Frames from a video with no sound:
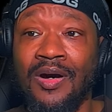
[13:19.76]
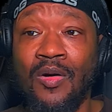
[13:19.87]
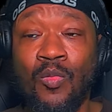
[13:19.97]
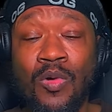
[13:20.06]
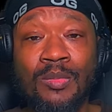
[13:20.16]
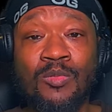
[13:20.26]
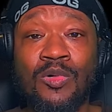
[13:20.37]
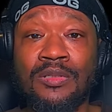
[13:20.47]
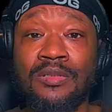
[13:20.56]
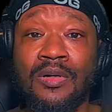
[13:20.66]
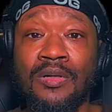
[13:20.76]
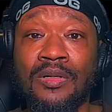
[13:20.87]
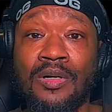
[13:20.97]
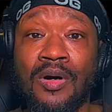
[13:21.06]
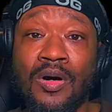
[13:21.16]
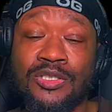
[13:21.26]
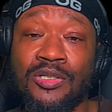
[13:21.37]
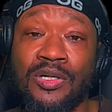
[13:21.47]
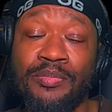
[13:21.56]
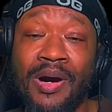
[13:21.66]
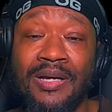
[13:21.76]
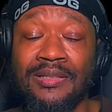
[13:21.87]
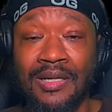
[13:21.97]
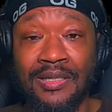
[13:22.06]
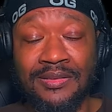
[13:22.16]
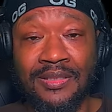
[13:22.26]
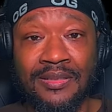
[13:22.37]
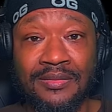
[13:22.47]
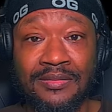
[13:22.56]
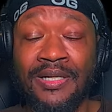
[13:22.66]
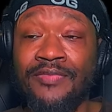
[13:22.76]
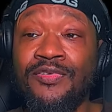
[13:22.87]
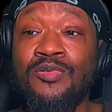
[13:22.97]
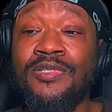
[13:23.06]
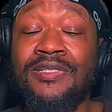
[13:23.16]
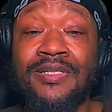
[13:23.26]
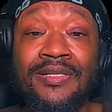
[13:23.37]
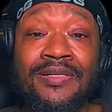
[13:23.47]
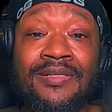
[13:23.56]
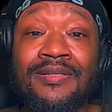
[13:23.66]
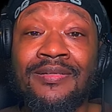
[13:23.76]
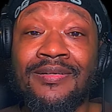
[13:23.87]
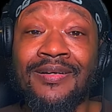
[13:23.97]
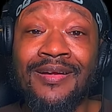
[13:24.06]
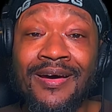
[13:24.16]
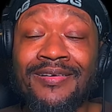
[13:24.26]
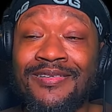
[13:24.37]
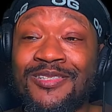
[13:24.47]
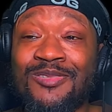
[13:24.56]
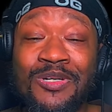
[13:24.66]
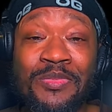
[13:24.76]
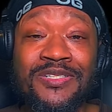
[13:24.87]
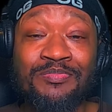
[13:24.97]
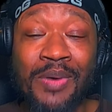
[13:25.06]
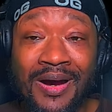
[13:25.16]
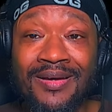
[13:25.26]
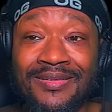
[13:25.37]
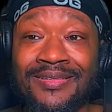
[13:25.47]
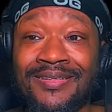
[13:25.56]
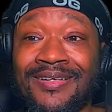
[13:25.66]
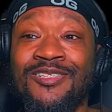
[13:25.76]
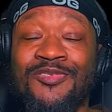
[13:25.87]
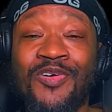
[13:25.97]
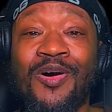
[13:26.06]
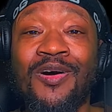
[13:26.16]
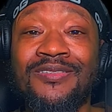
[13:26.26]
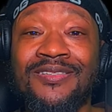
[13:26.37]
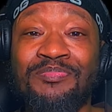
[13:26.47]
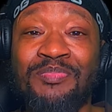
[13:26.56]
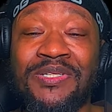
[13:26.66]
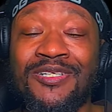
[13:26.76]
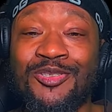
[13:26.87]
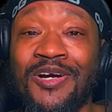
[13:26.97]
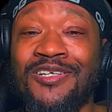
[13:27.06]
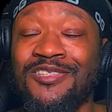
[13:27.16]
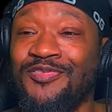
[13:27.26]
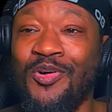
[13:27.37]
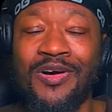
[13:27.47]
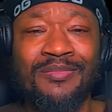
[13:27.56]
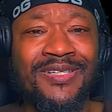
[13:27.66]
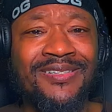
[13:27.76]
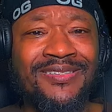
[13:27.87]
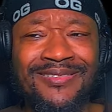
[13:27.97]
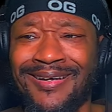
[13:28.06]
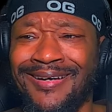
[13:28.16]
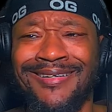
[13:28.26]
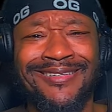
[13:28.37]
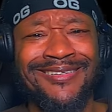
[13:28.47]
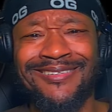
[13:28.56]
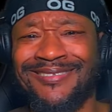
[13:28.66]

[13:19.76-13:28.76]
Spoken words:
a woman would alter her body like that. And if you've seen a lot of these women's body, as far as it being transformed, it's like,